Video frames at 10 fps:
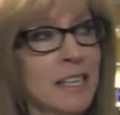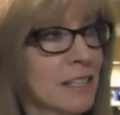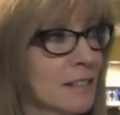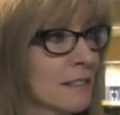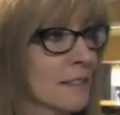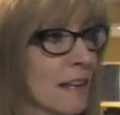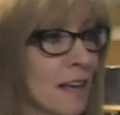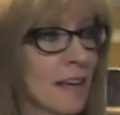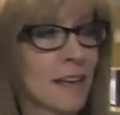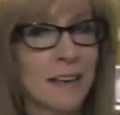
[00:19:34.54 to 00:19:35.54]
He
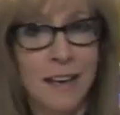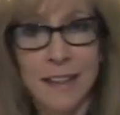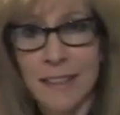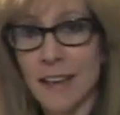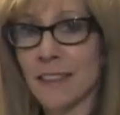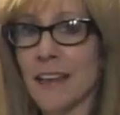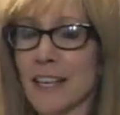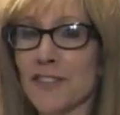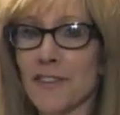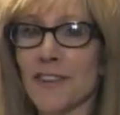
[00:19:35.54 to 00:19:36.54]
said, I think
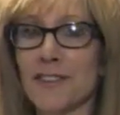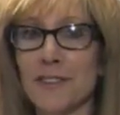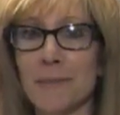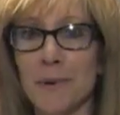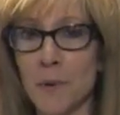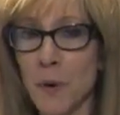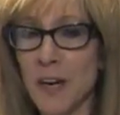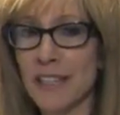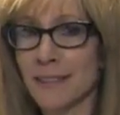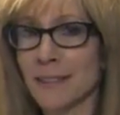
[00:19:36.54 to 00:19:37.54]
thanks for the
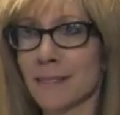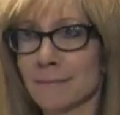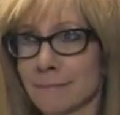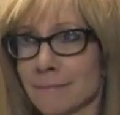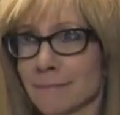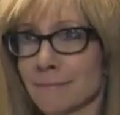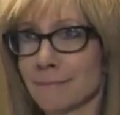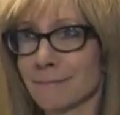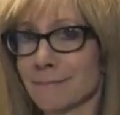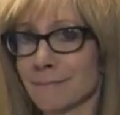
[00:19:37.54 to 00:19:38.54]
support.
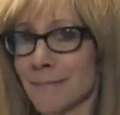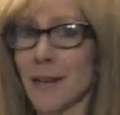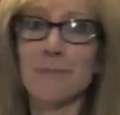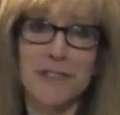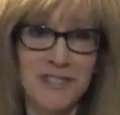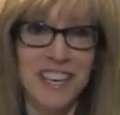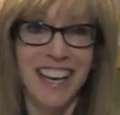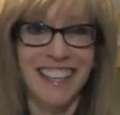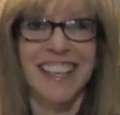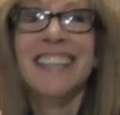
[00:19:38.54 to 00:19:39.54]
I
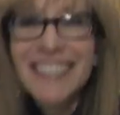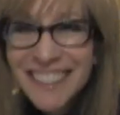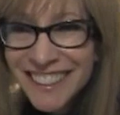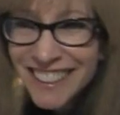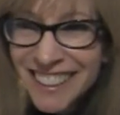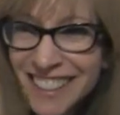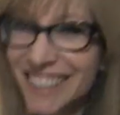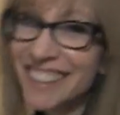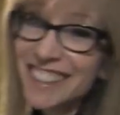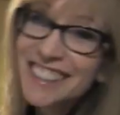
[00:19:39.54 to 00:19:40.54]
appreciate it.
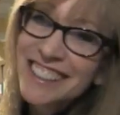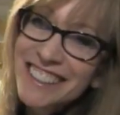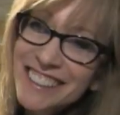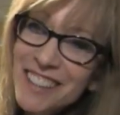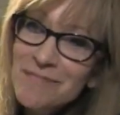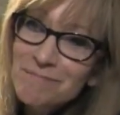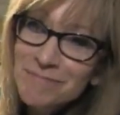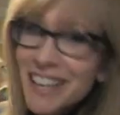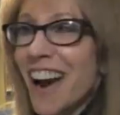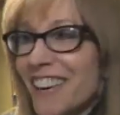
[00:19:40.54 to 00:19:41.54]
Love,
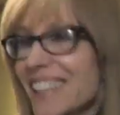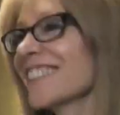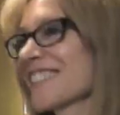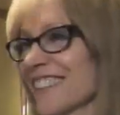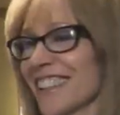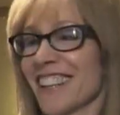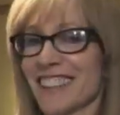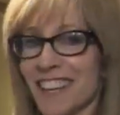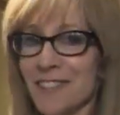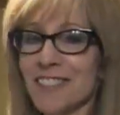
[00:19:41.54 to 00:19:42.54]
Gary. Something
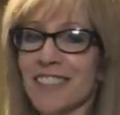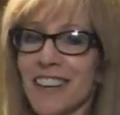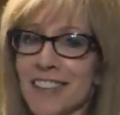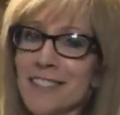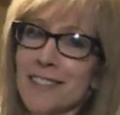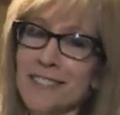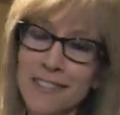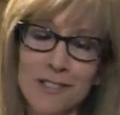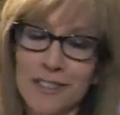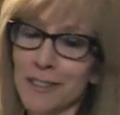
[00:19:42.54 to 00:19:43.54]
like that. It was nice. It's
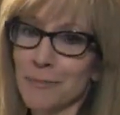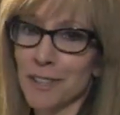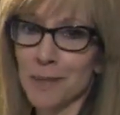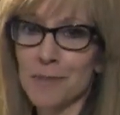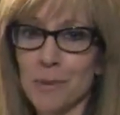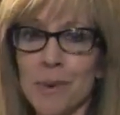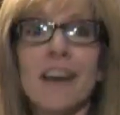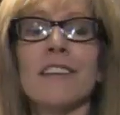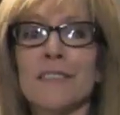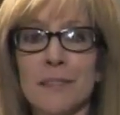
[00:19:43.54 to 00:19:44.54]
such a good book. I'm so
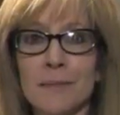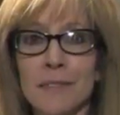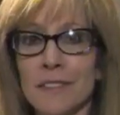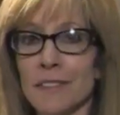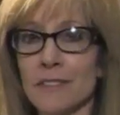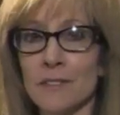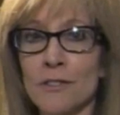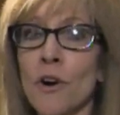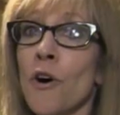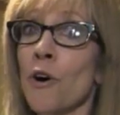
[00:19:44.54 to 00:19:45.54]
proud of him.
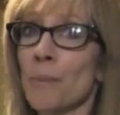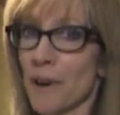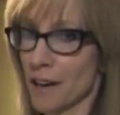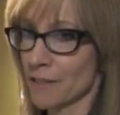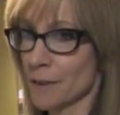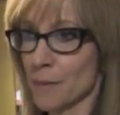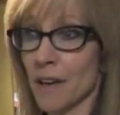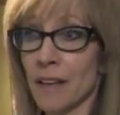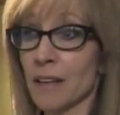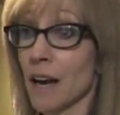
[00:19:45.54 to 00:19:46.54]
So proud of him.
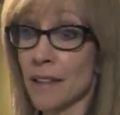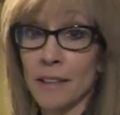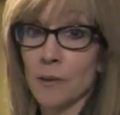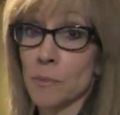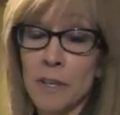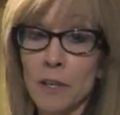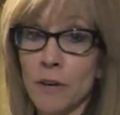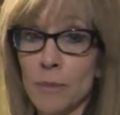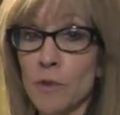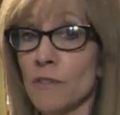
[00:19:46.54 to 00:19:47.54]
And I think it would be a
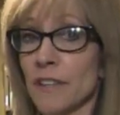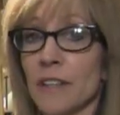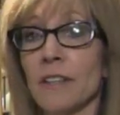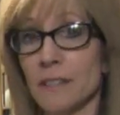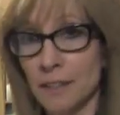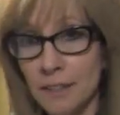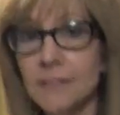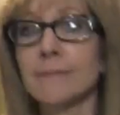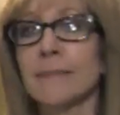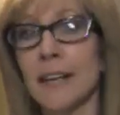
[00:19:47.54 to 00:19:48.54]
great movie.
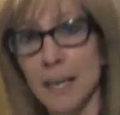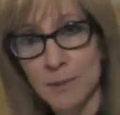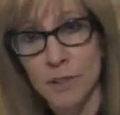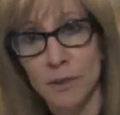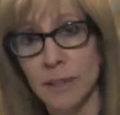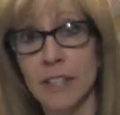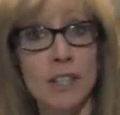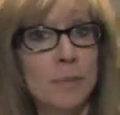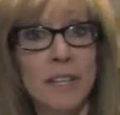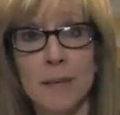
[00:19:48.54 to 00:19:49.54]
Absolutely. He
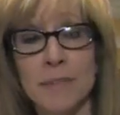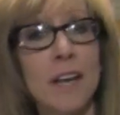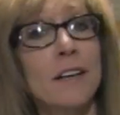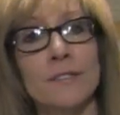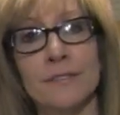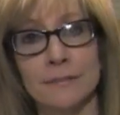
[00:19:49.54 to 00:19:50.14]
could play himself.